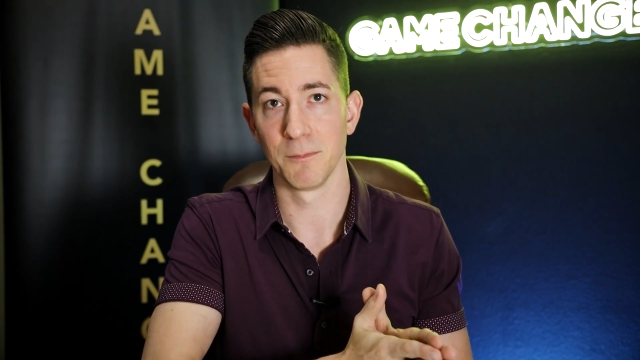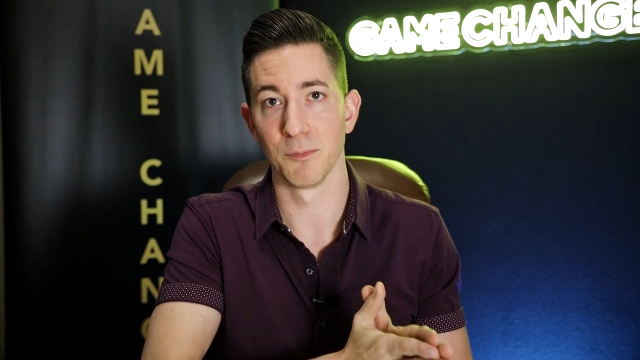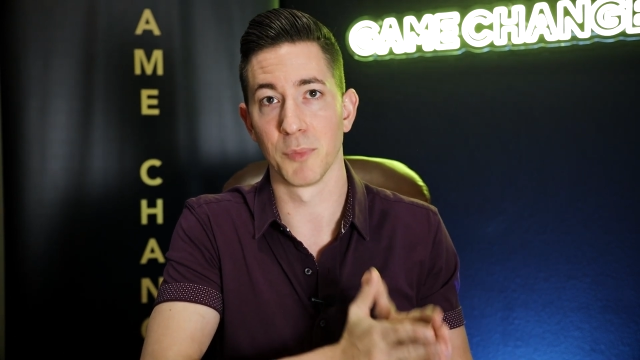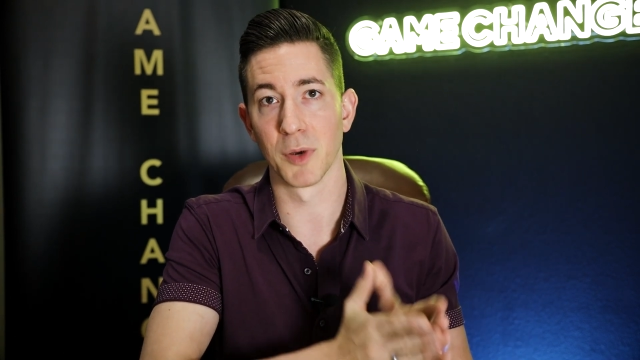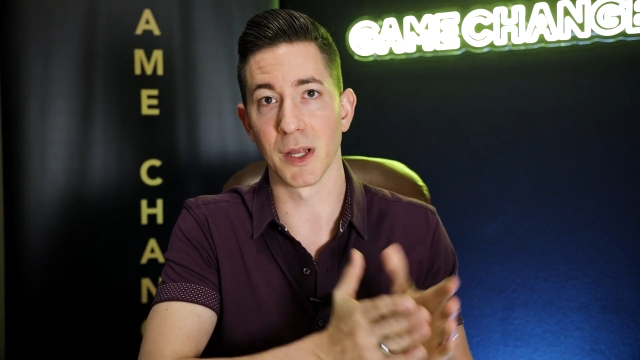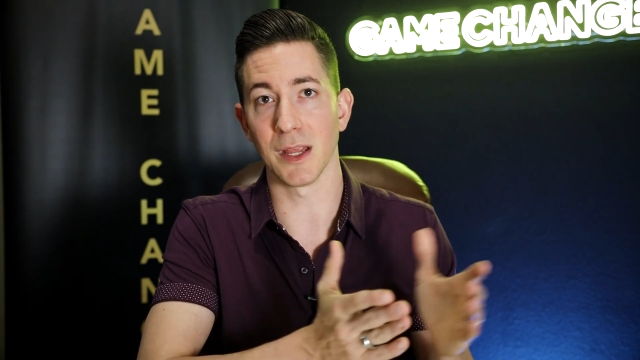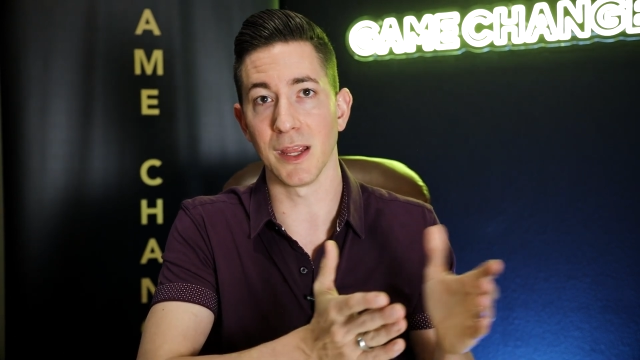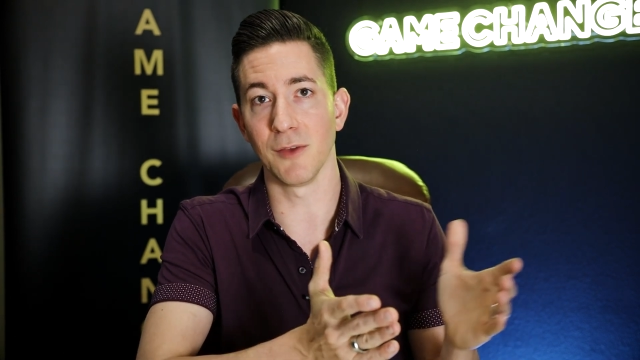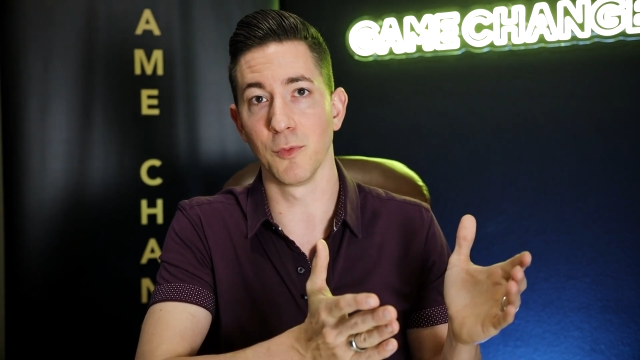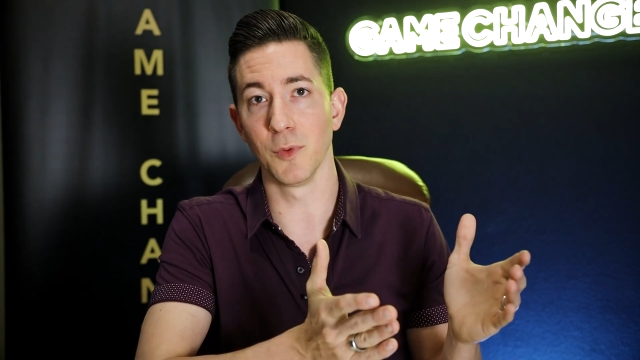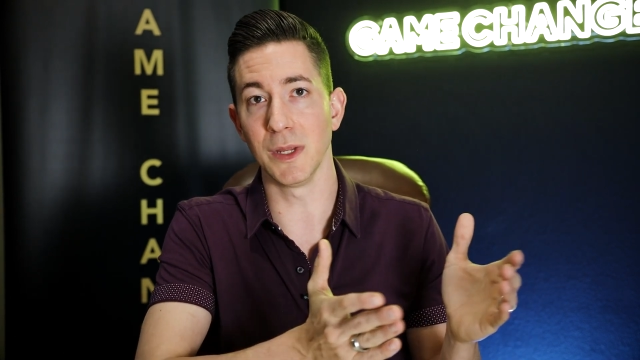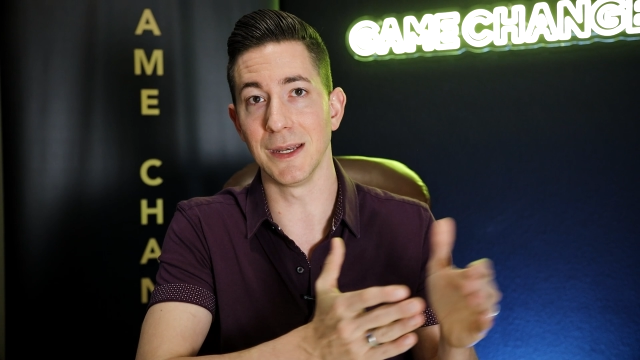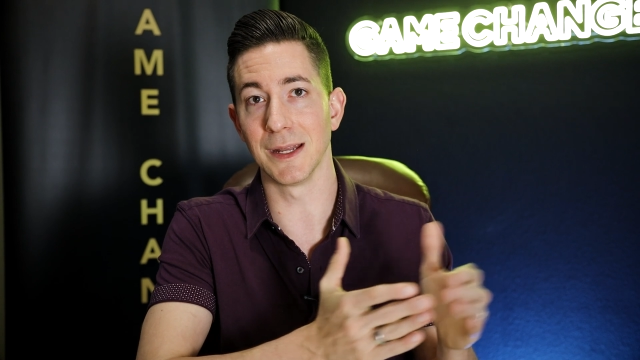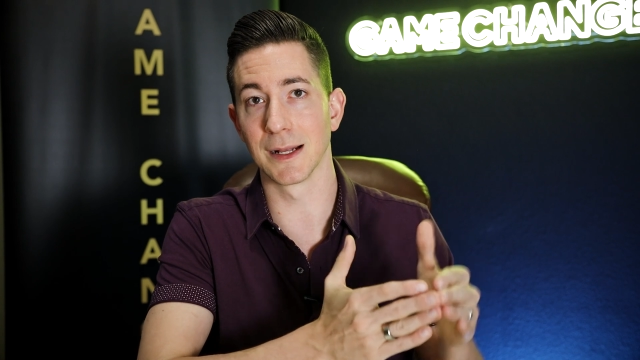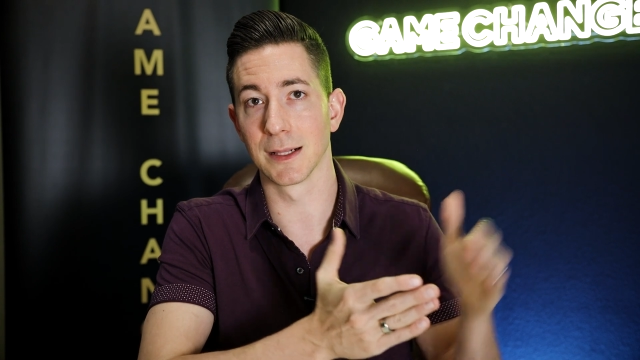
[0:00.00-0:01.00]
But if
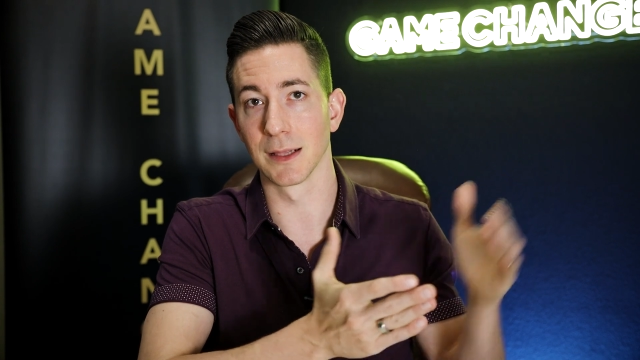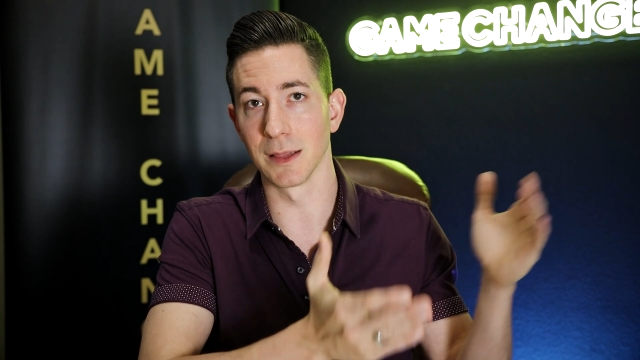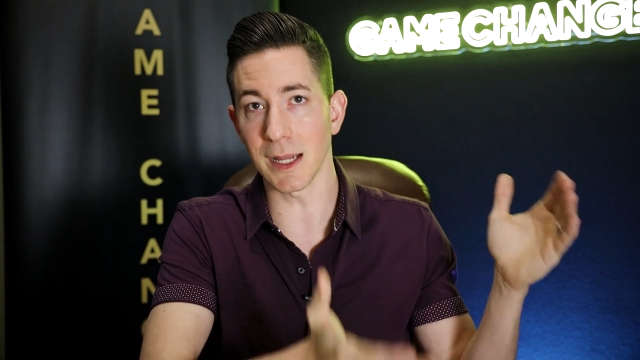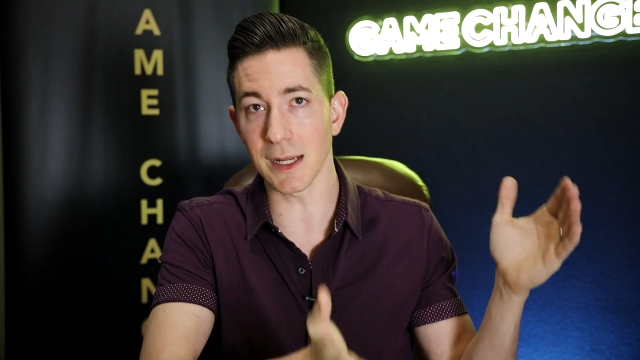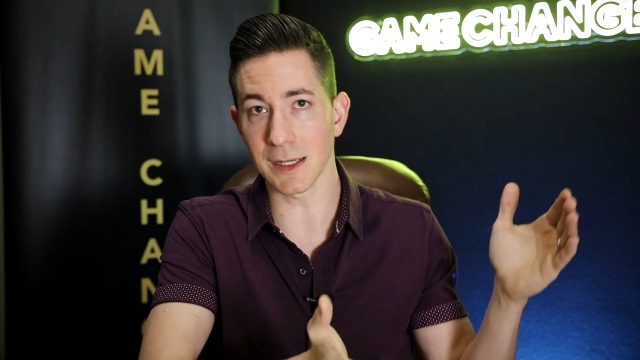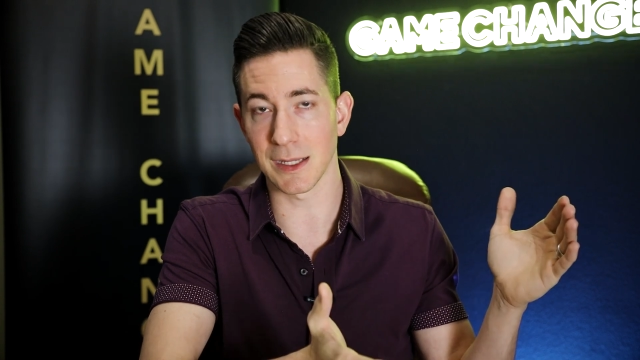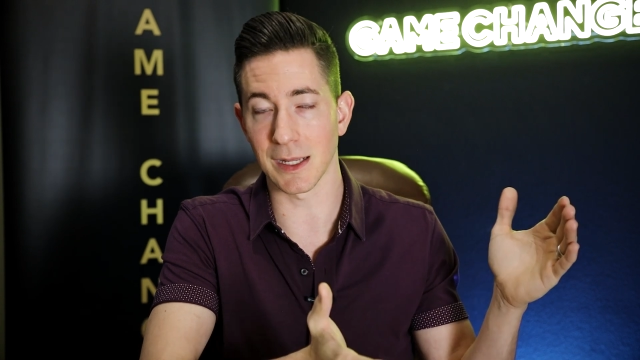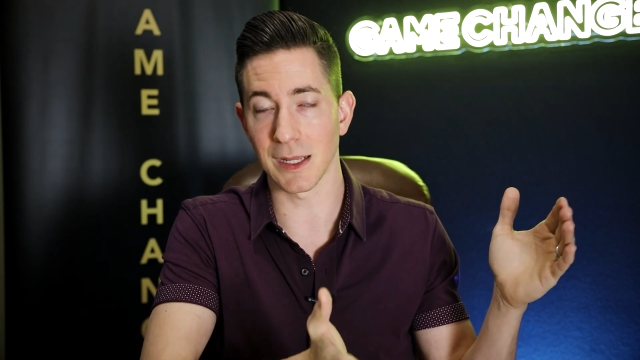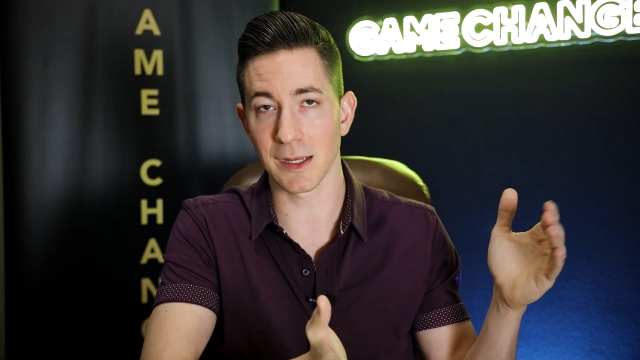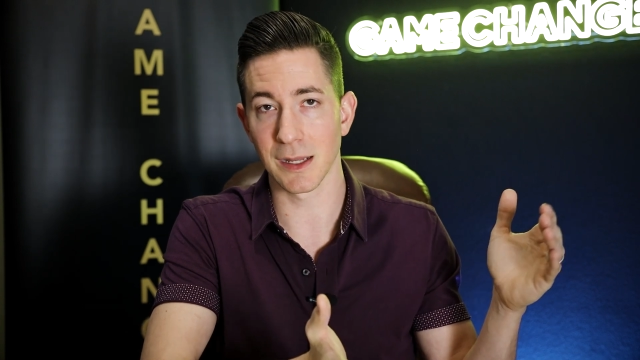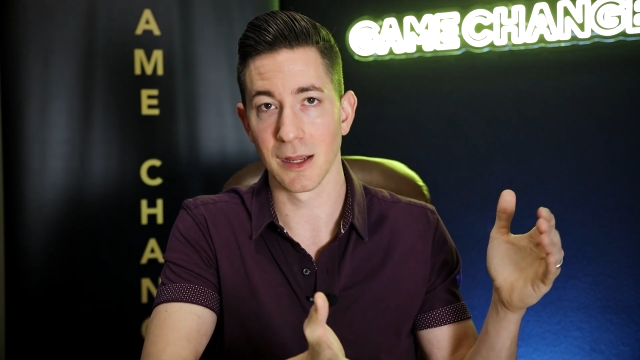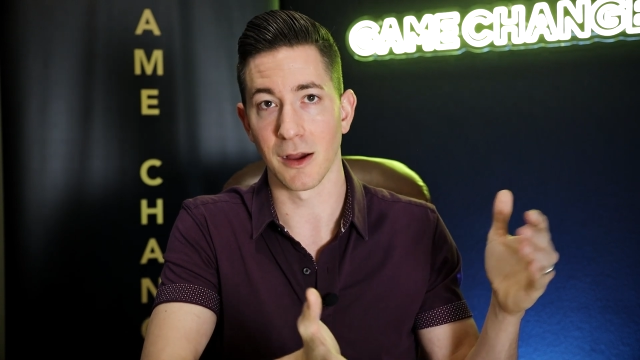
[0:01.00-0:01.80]
we neglect it,